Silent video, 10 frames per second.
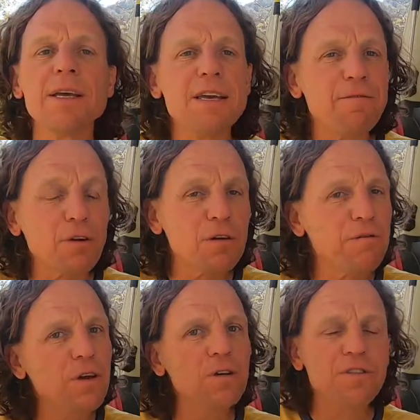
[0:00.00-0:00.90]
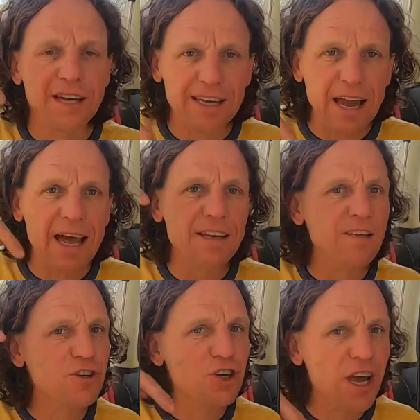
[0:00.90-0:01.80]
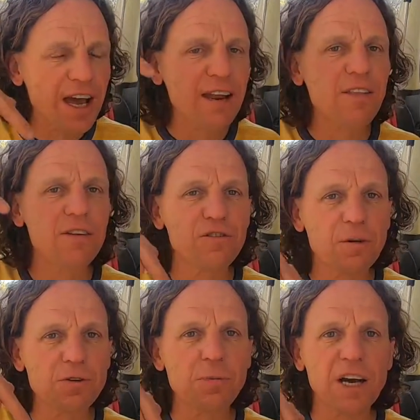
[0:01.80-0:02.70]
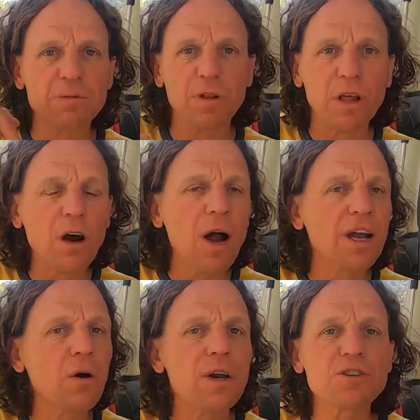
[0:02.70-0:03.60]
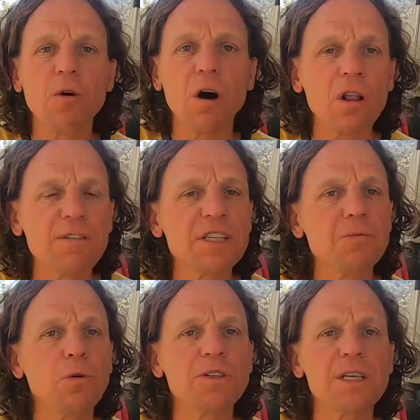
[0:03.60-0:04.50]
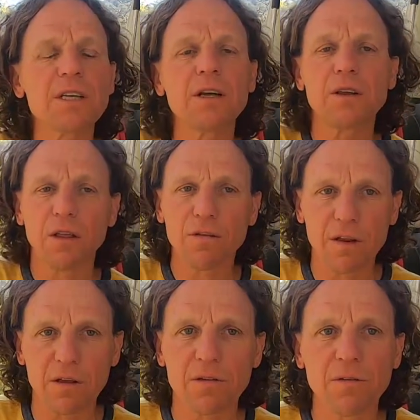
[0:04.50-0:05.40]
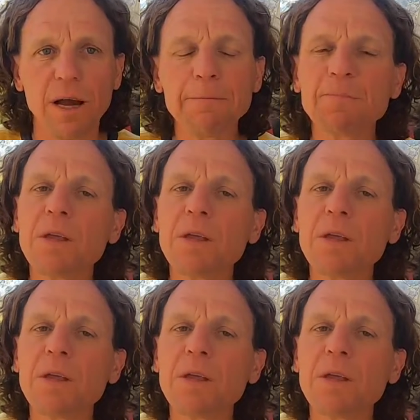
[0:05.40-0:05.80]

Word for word: If you're confused, again, check the description box below. I go into all of these in more detail in other videos, right?